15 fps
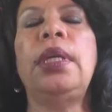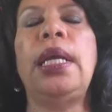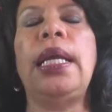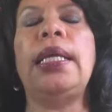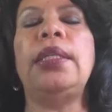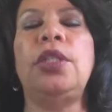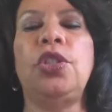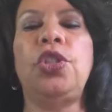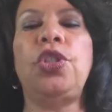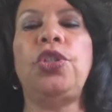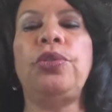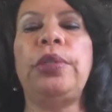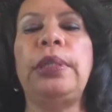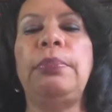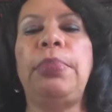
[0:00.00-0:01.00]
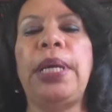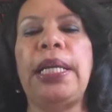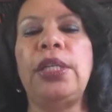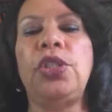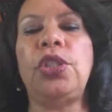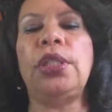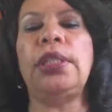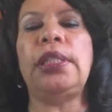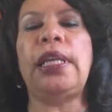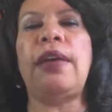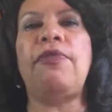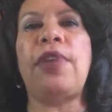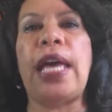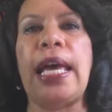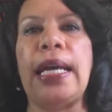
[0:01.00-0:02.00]
and ensuring patients
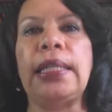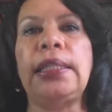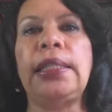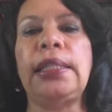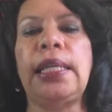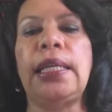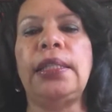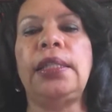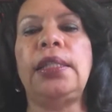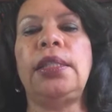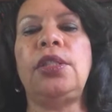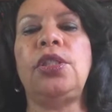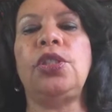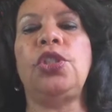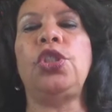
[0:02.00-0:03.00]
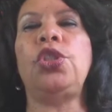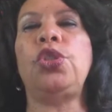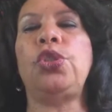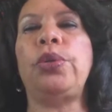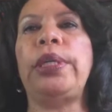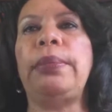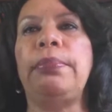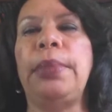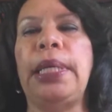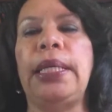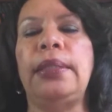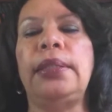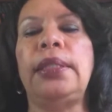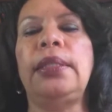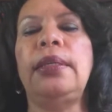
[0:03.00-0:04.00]
have access to
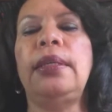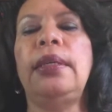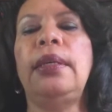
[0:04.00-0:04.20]
treatment